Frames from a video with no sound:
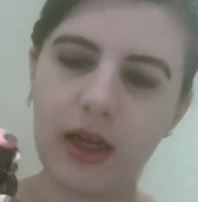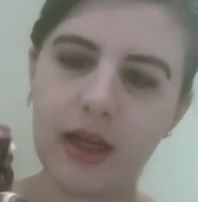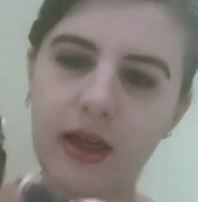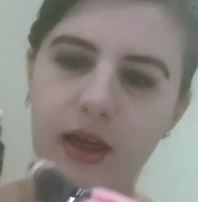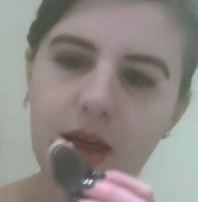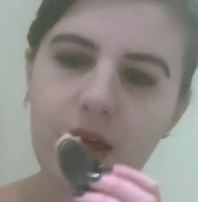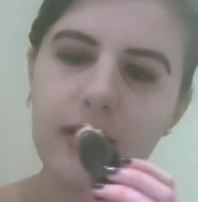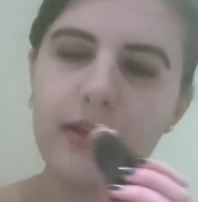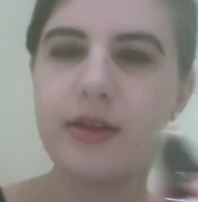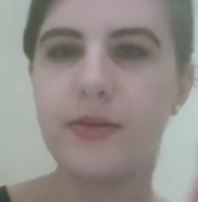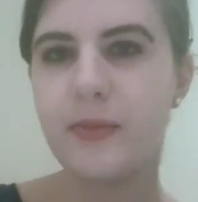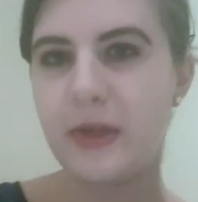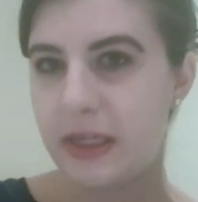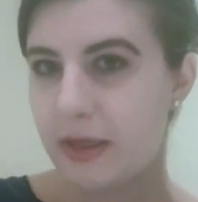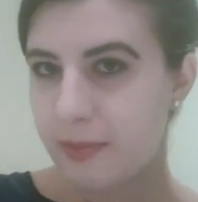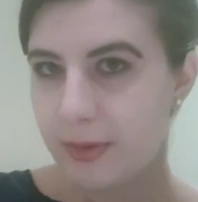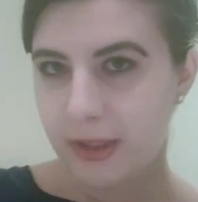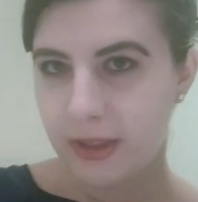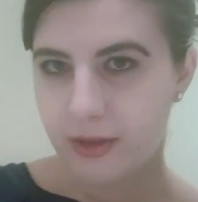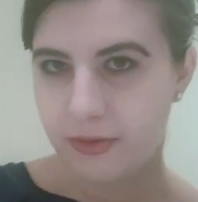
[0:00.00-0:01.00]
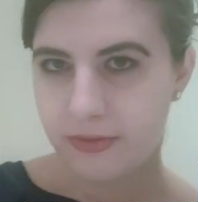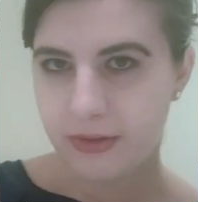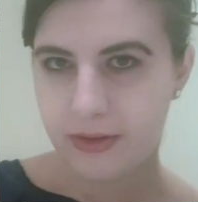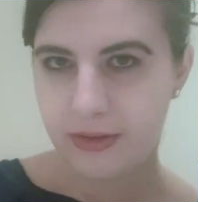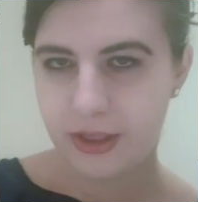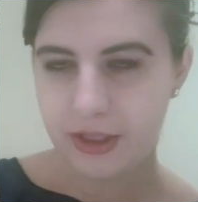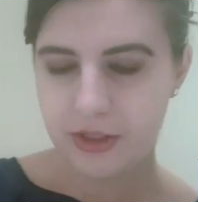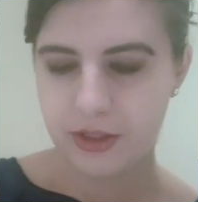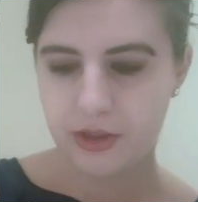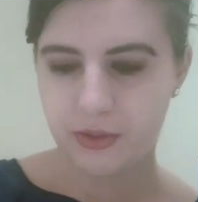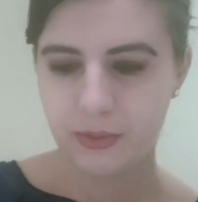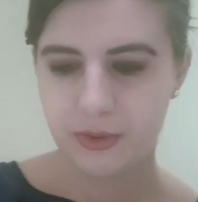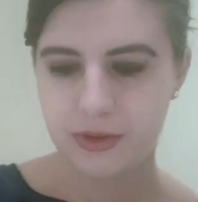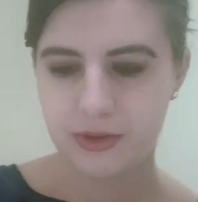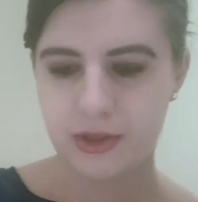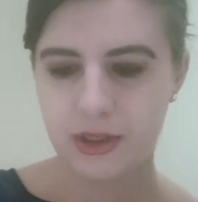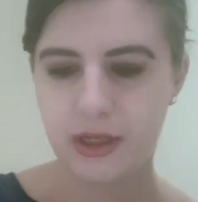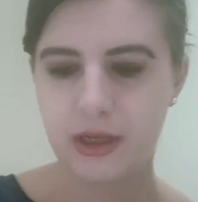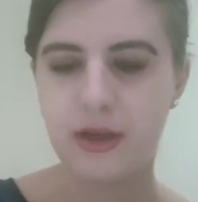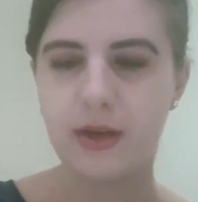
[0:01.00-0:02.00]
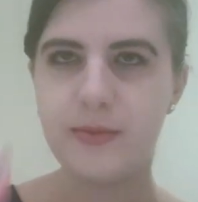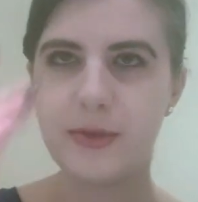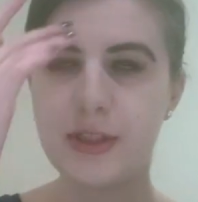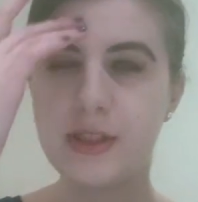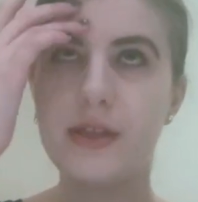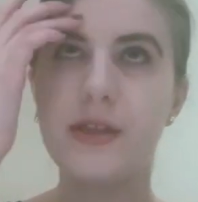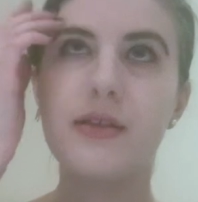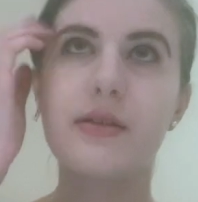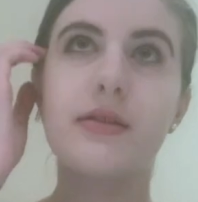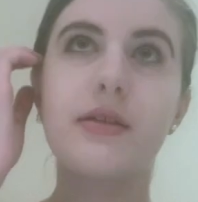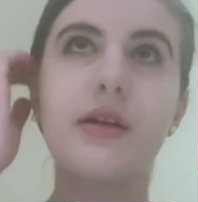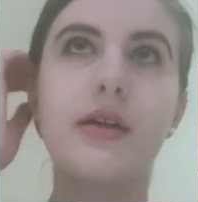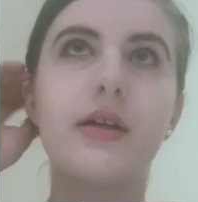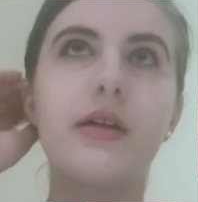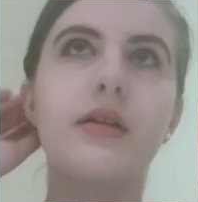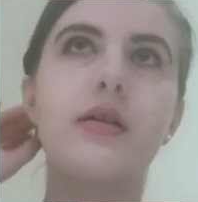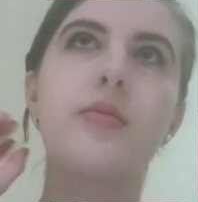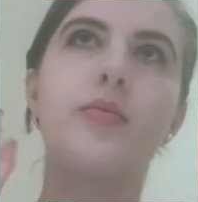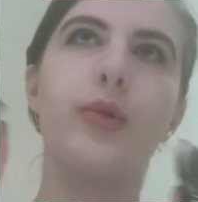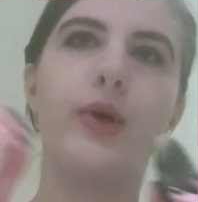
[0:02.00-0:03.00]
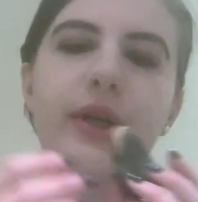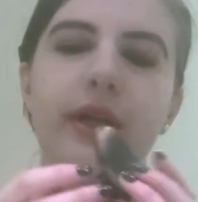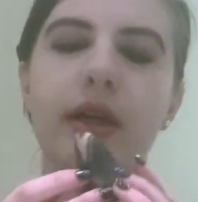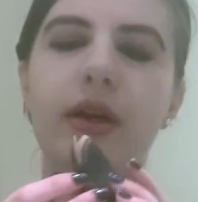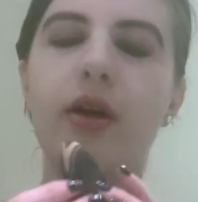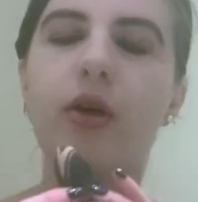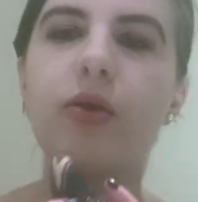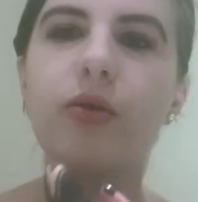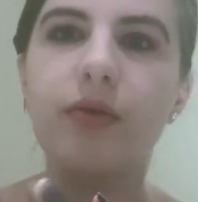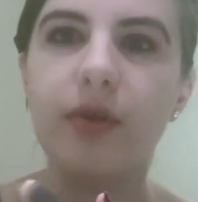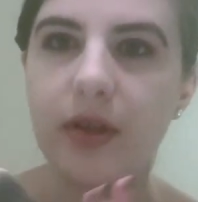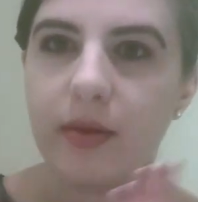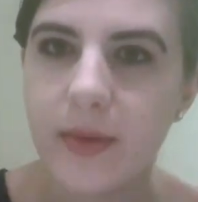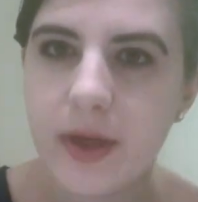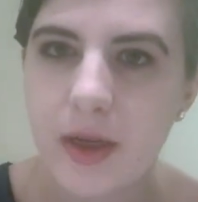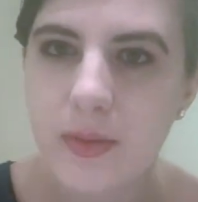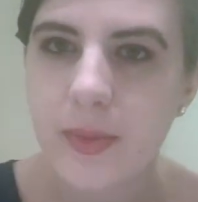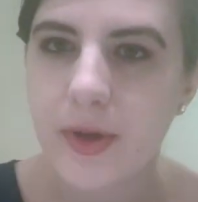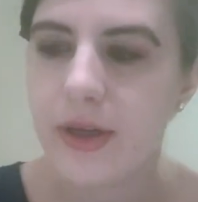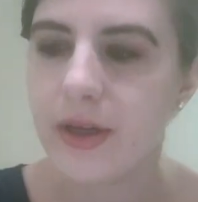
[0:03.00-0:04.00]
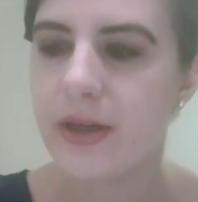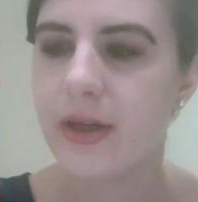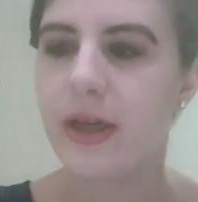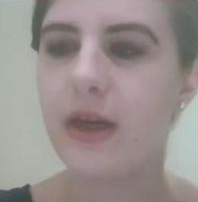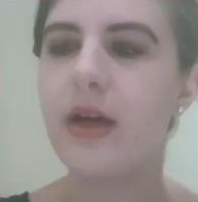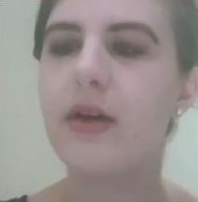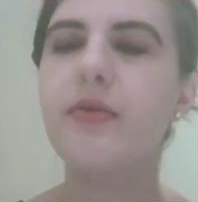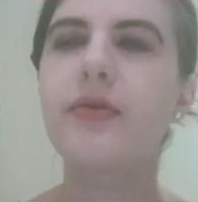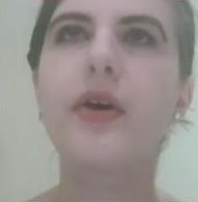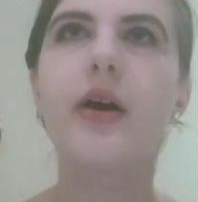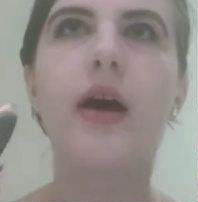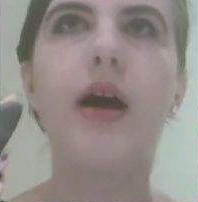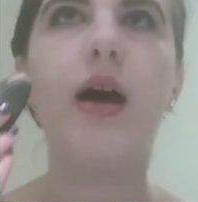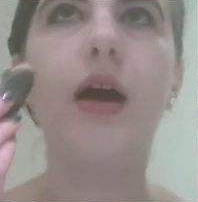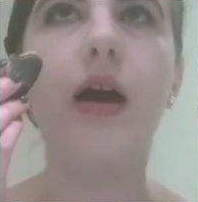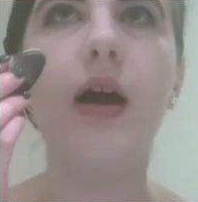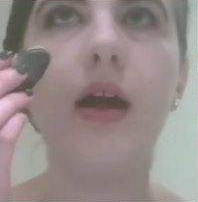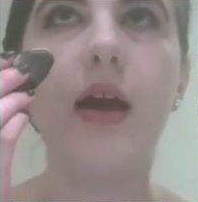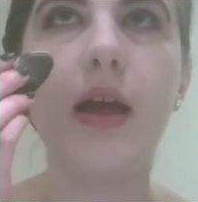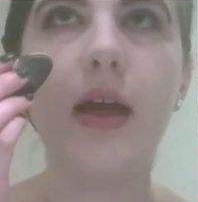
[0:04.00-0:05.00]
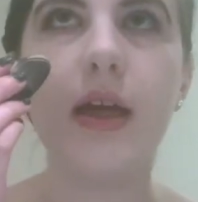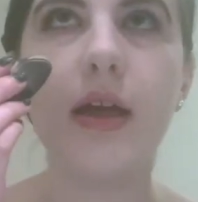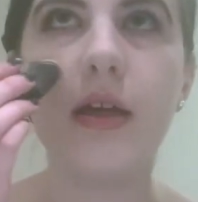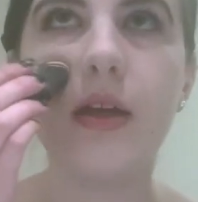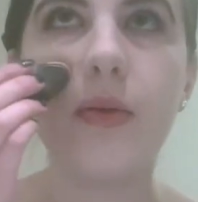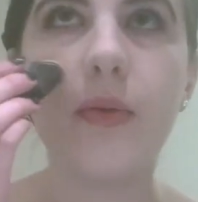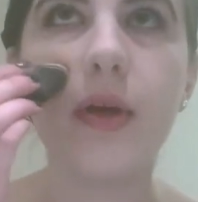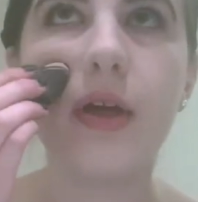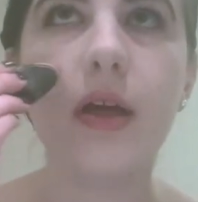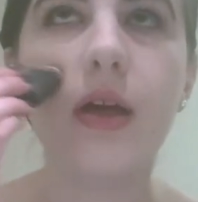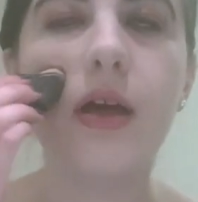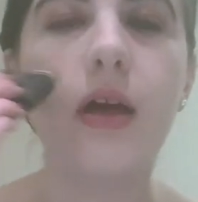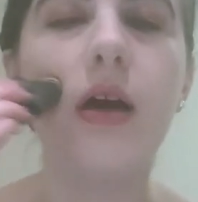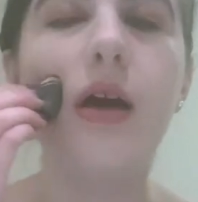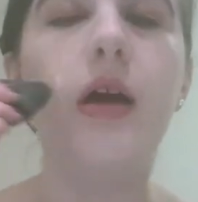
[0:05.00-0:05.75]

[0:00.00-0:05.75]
This may not be enough foundation, we'll see. I'm just gonna start putting it over the makeup I already have. Anyway,